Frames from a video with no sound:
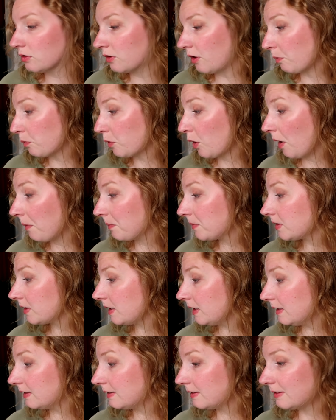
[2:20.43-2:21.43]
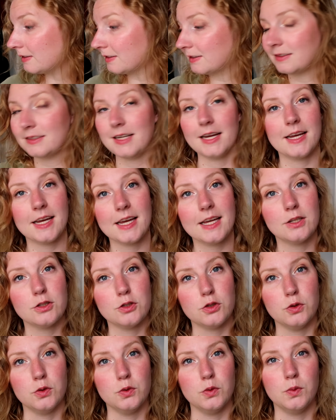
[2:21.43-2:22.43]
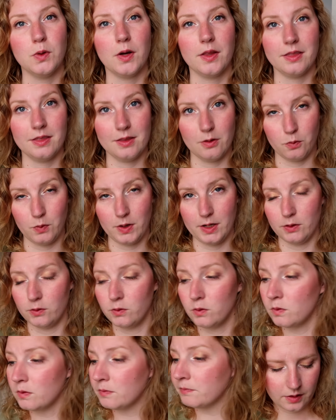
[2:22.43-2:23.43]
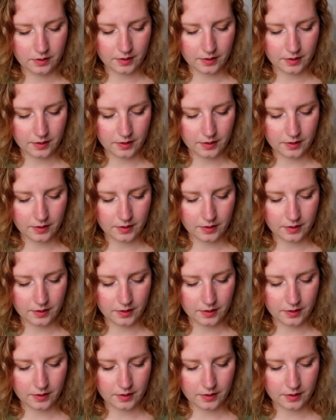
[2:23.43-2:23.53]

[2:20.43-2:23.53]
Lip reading: the prompt is staying into the wheel.